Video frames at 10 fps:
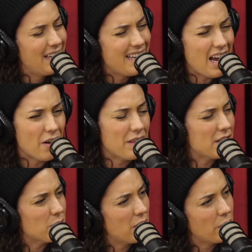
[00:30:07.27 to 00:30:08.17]
No,
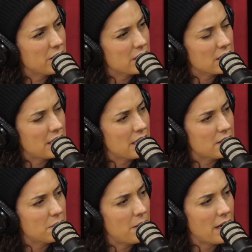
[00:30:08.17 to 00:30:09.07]
that's what always
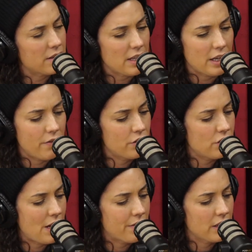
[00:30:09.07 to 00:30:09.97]
gets me. It's like even
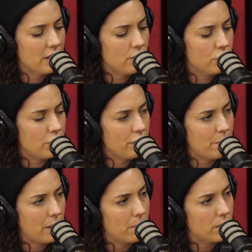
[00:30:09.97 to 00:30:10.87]
just having a little sheet of
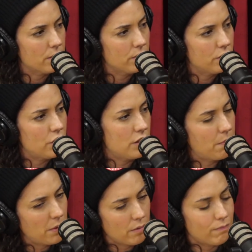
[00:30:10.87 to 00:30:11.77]
paper. Just to
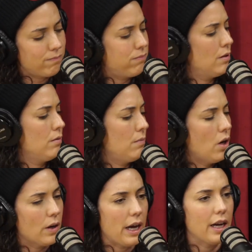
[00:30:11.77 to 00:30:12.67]
put it,
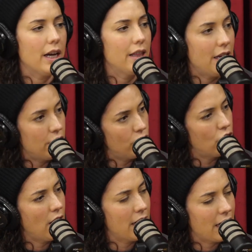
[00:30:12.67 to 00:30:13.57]
okay. And then you
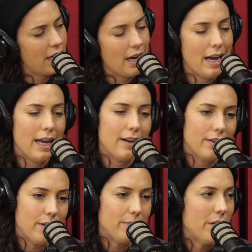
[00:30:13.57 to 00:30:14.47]
try, I don't
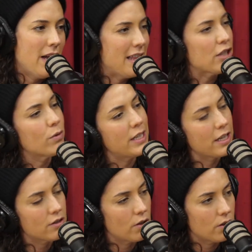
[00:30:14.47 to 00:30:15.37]
know. That's what
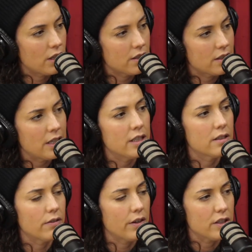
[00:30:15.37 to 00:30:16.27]
Dan Soder does, and he's
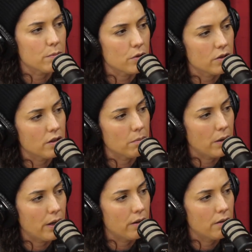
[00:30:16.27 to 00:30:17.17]
the funniest person on the planet.